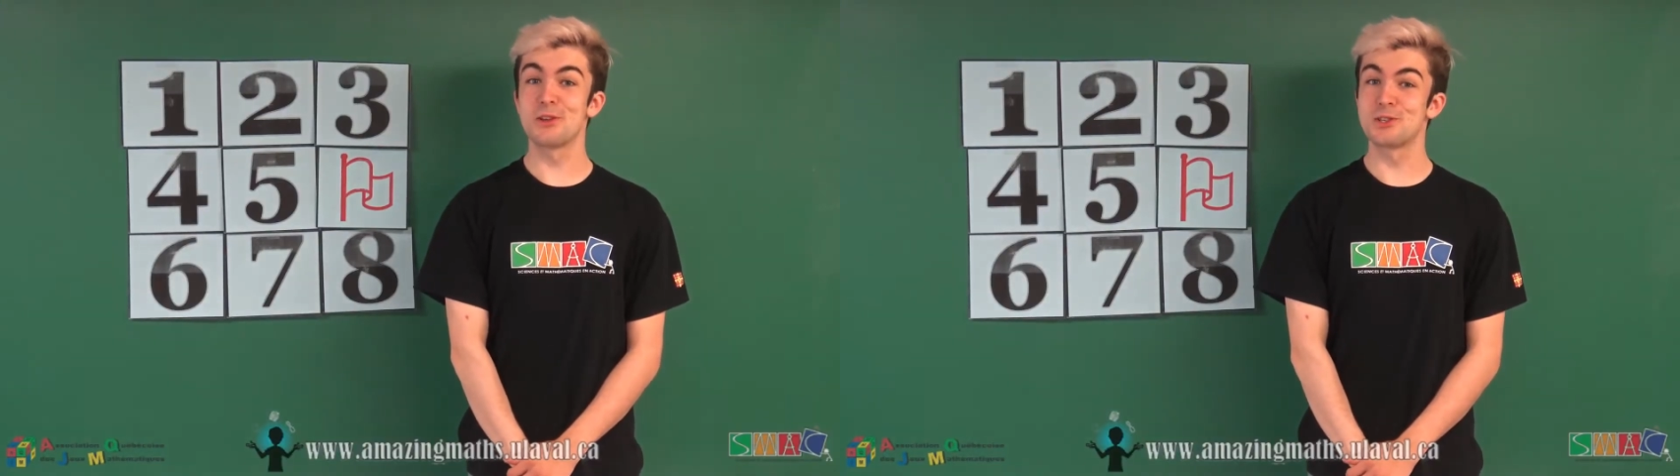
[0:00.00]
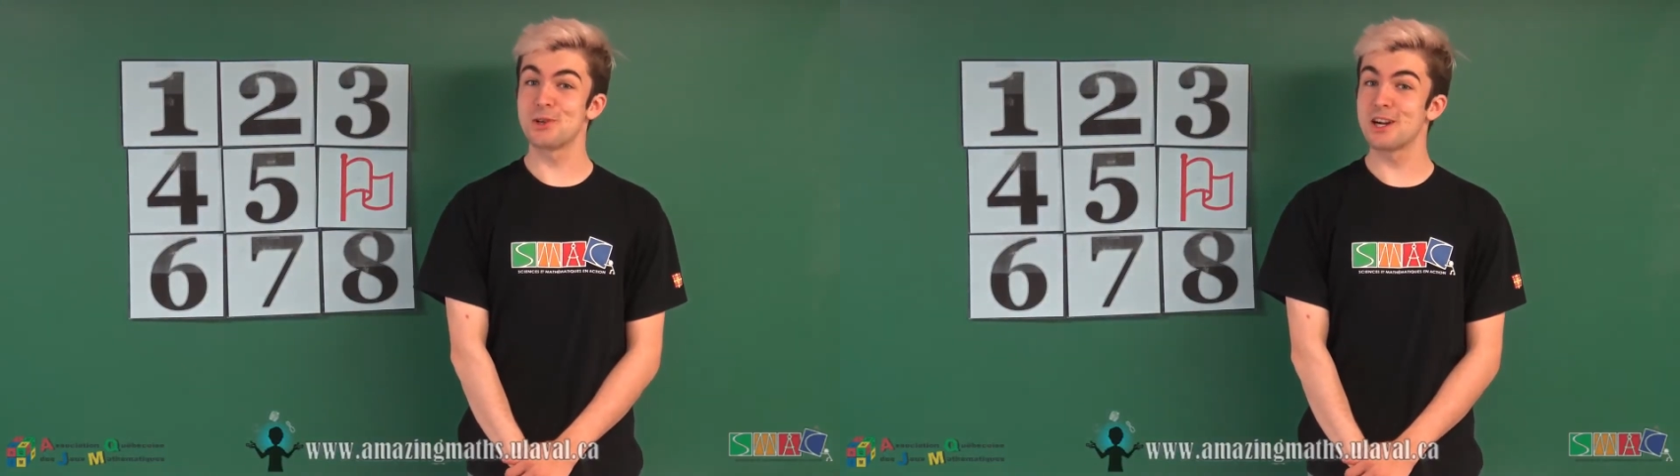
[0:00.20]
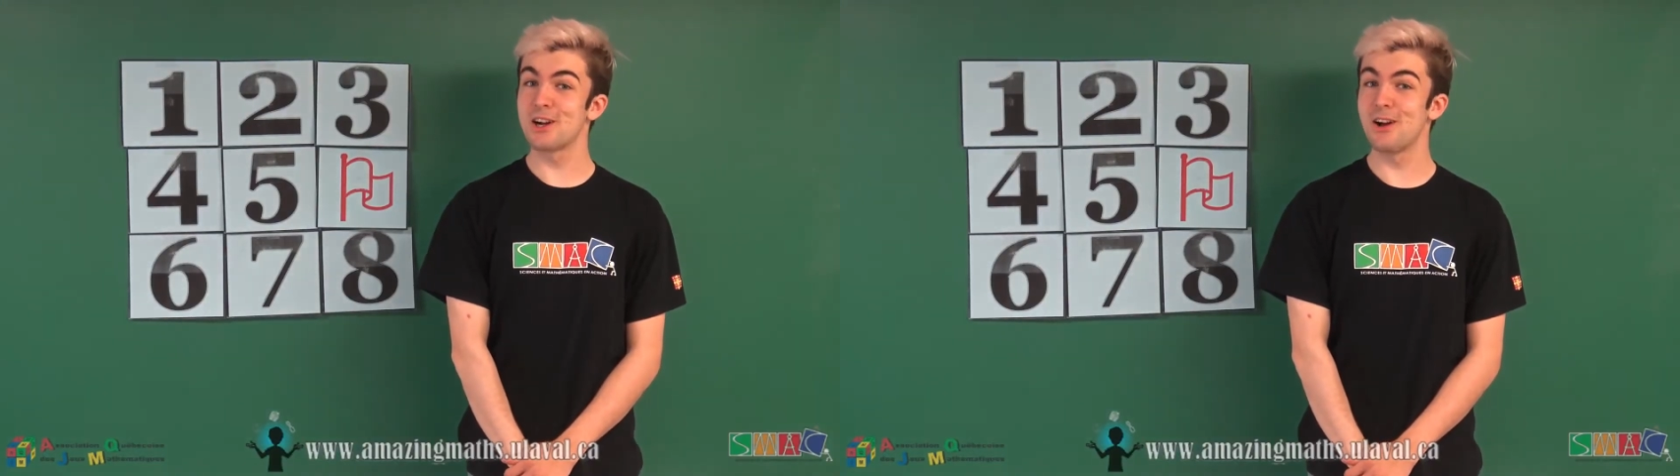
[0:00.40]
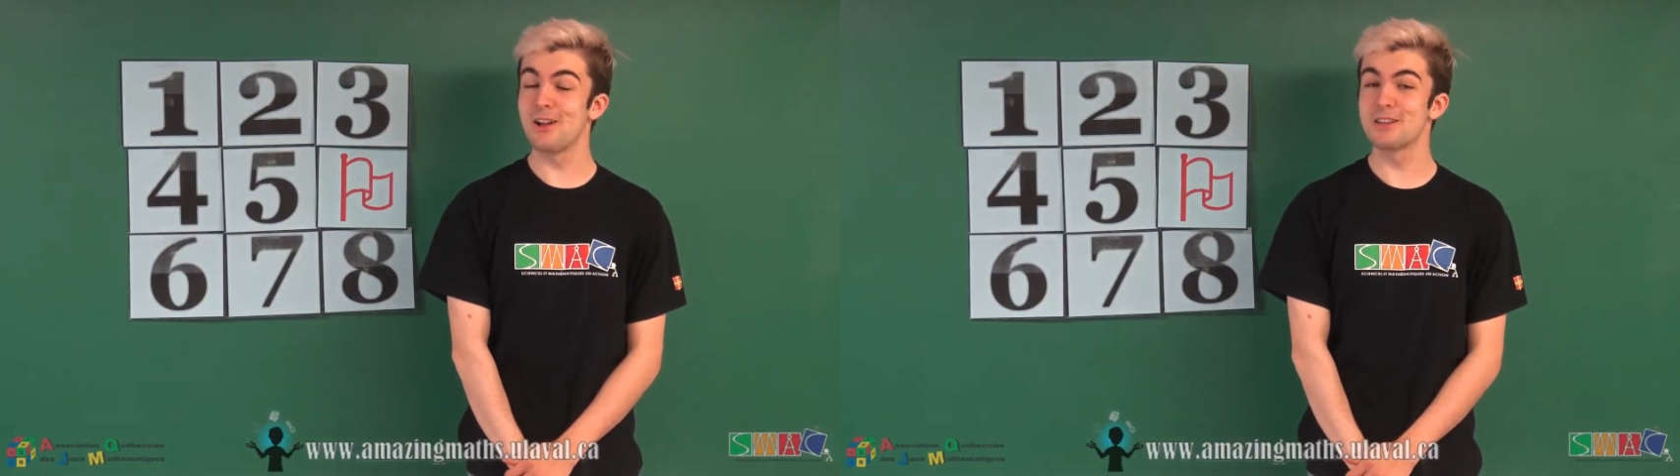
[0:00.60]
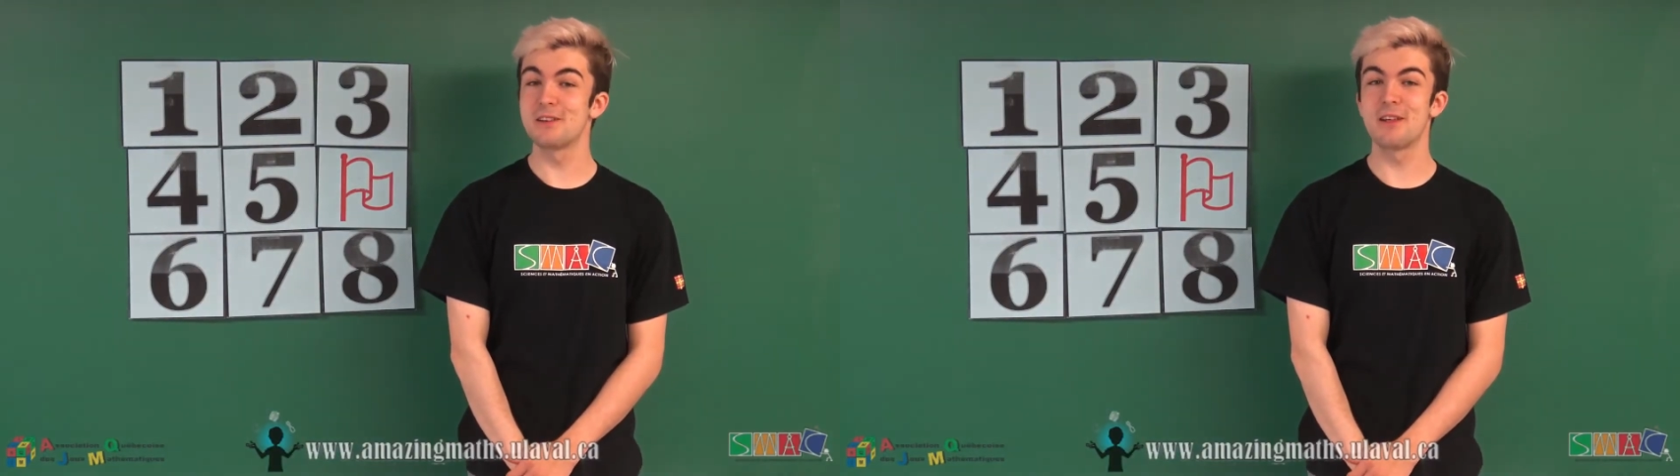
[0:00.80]
trick
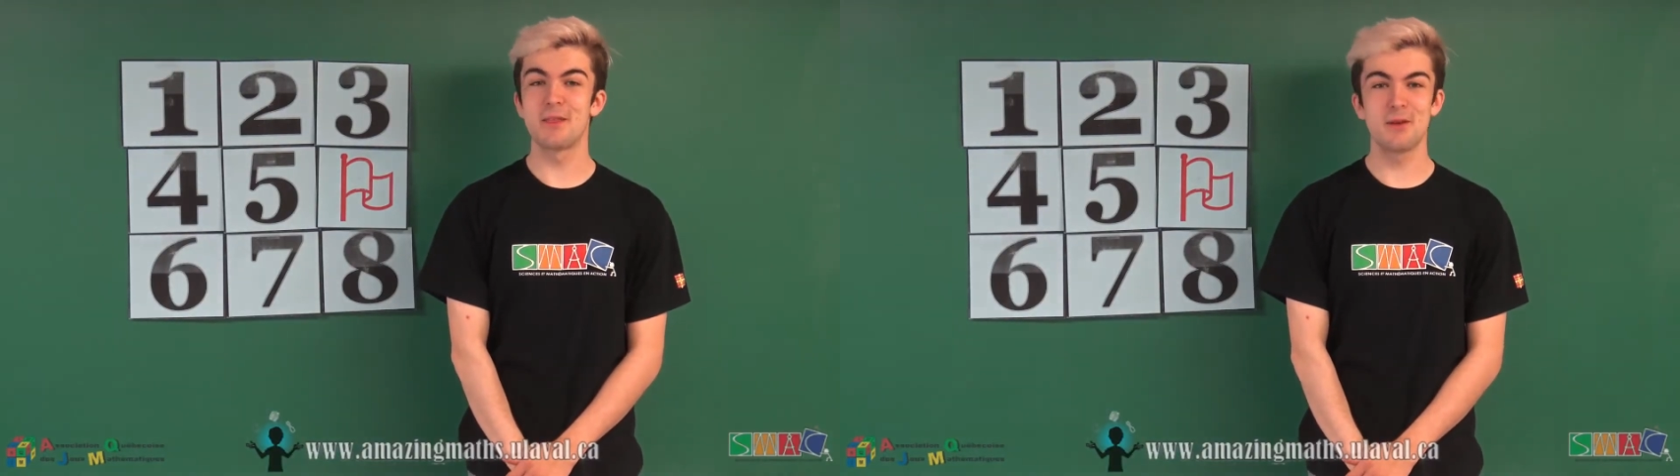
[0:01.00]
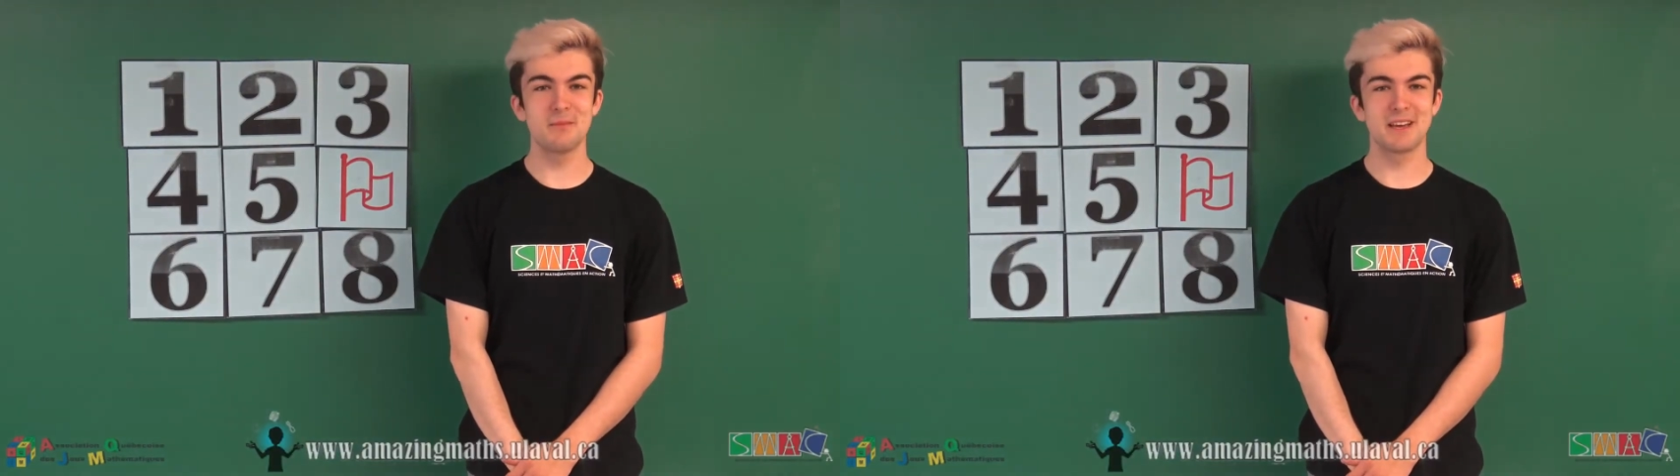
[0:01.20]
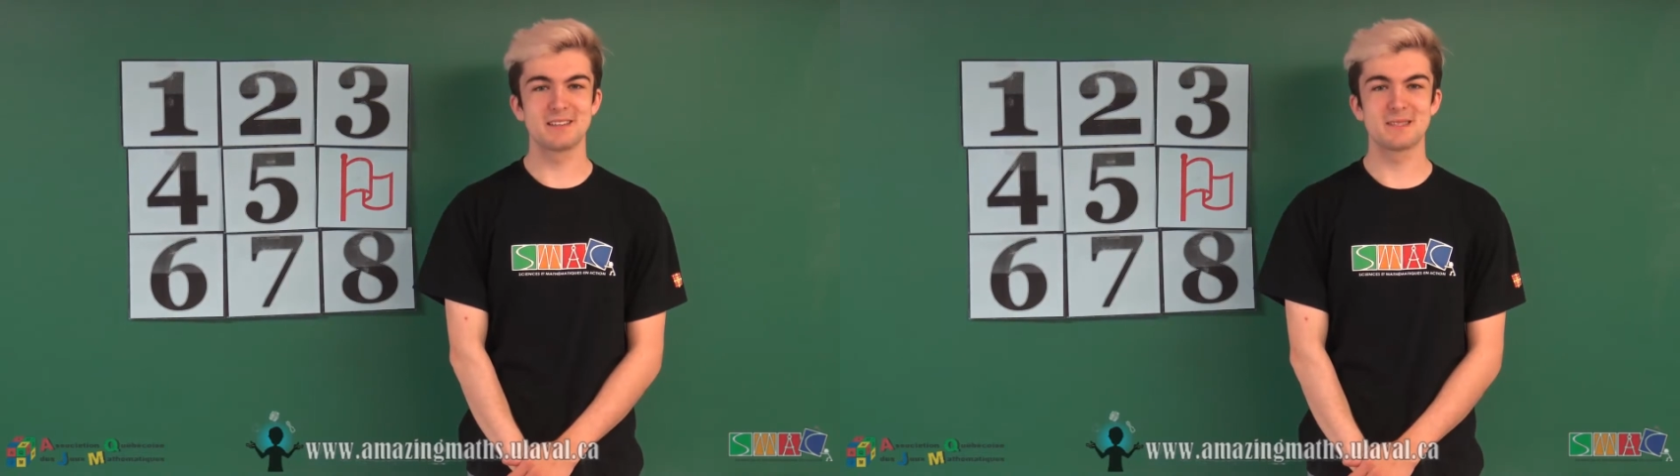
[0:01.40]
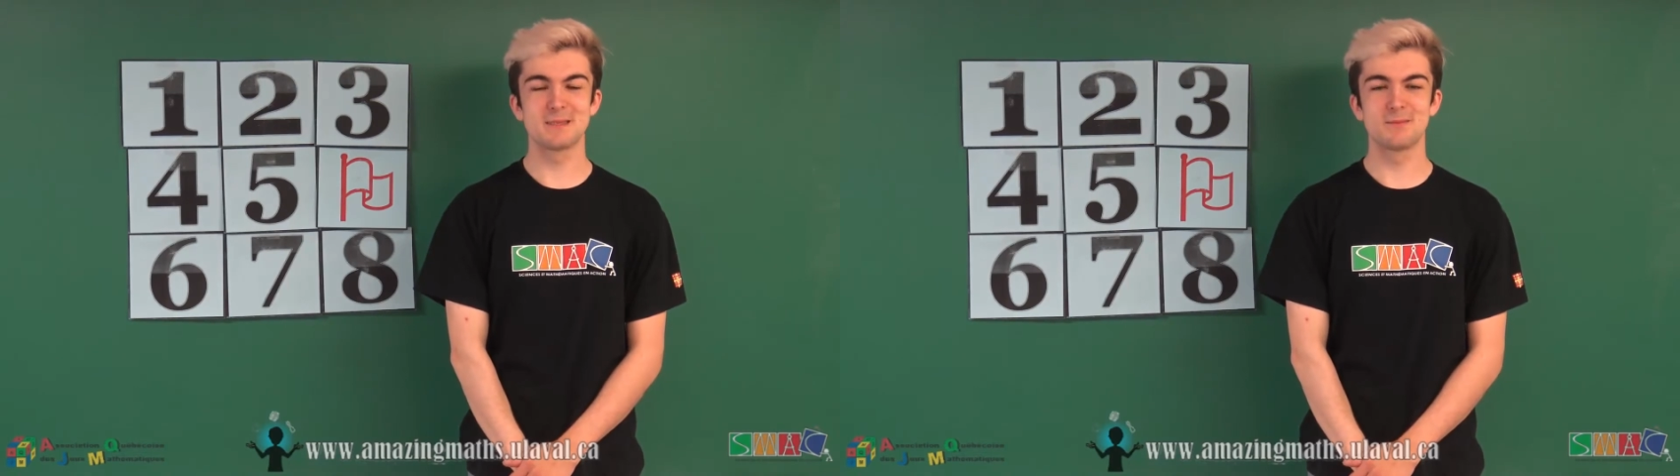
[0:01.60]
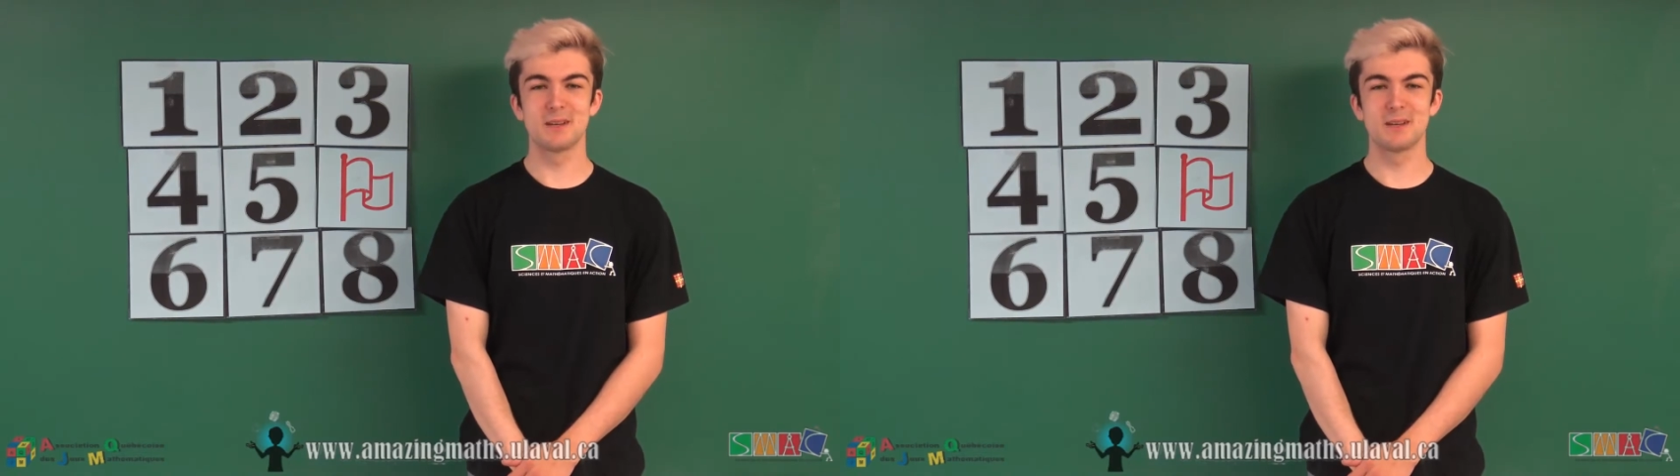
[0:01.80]
called the maze.